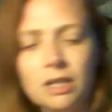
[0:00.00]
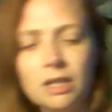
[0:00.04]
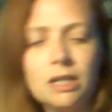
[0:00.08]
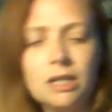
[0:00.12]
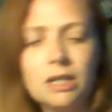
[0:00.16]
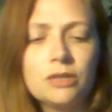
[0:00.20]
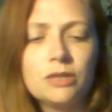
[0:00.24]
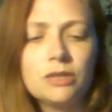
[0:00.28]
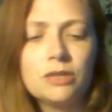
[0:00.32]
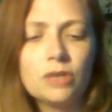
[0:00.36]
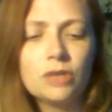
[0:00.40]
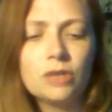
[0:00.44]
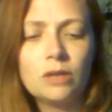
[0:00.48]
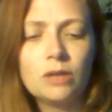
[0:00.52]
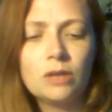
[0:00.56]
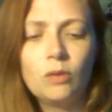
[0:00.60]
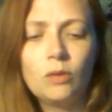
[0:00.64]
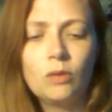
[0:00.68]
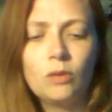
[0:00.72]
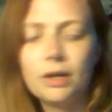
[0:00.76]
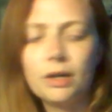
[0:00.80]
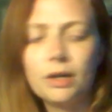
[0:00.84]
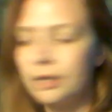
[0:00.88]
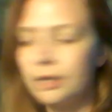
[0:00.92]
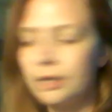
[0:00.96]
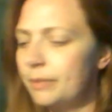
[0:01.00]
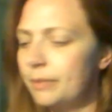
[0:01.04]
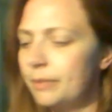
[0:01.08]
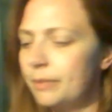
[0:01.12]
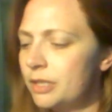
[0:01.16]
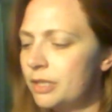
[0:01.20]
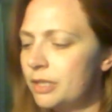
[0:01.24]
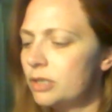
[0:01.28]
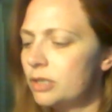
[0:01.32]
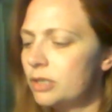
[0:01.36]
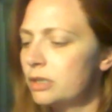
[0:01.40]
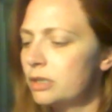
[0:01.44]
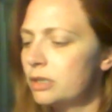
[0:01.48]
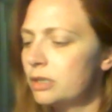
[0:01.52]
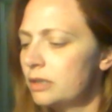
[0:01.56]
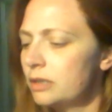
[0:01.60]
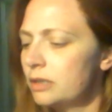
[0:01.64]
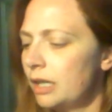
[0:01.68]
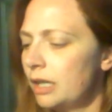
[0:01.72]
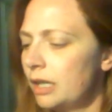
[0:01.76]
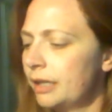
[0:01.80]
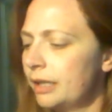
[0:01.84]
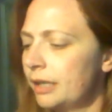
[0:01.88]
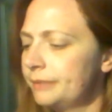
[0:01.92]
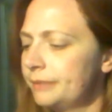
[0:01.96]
a drink of water. Give me just a second.